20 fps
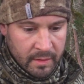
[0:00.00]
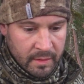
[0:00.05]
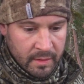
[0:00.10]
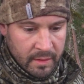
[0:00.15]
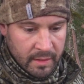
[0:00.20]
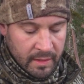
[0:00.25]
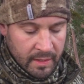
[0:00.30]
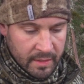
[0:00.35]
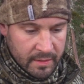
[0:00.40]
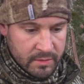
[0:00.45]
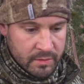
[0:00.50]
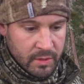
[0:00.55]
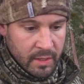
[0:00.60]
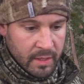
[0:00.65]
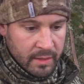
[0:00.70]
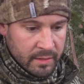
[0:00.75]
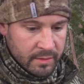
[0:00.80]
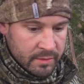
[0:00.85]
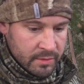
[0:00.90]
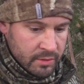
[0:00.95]
And I
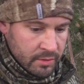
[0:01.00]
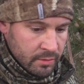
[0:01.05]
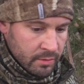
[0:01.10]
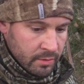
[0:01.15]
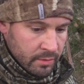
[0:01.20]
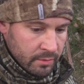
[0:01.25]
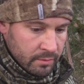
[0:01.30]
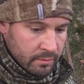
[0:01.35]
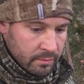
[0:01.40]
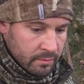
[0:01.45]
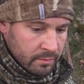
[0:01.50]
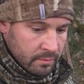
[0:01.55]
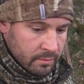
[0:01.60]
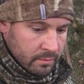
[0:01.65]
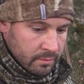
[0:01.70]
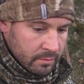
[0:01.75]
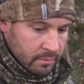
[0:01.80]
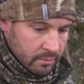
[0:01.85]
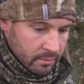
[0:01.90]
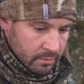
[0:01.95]
tried to shoot her.
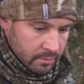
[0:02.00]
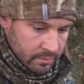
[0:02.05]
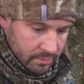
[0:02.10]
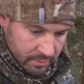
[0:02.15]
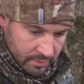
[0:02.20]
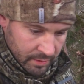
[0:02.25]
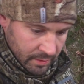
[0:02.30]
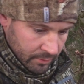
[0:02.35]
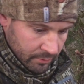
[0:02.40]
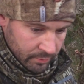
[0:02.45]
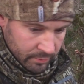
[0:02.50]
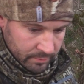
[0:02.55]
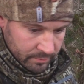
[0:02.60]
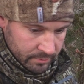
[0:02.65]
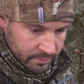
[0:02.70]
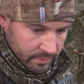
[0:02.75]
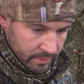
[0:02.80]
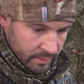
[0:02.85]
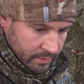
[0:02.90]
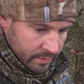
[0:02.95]

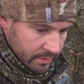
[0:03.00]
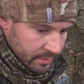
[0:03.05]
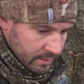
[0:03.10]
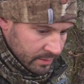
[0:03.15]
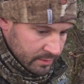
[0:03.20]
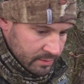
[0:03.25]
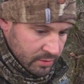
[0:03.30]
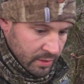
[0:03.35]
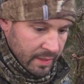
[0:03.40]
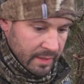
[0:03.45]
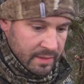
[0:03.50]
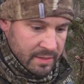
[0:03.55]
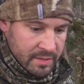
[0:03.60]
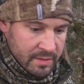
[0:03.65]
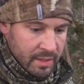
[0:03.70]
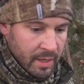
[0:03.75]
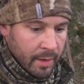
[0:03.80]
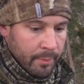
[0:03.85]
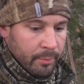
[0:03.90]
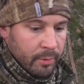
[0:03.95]
I tried to
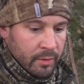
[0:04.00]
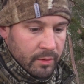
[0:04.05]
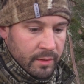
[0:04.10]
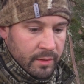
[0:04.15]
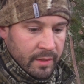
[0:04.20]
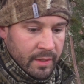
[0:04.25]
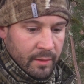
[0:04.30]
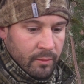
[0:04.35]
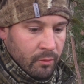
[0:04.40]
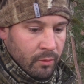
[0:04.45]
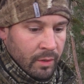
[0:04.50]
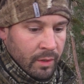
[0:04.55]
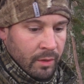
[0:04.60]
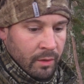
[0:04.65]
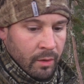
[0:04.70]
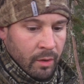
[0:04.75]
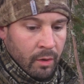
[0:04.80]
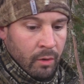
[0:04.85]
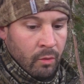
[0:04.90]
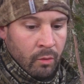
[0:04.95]
stop her in that one little
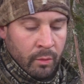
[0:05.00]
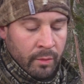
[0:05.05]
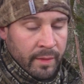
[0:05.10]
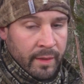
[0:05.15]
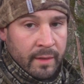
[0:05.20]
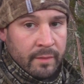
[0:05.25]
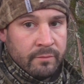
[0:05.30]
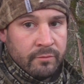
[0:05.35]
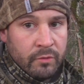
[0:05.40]
hole without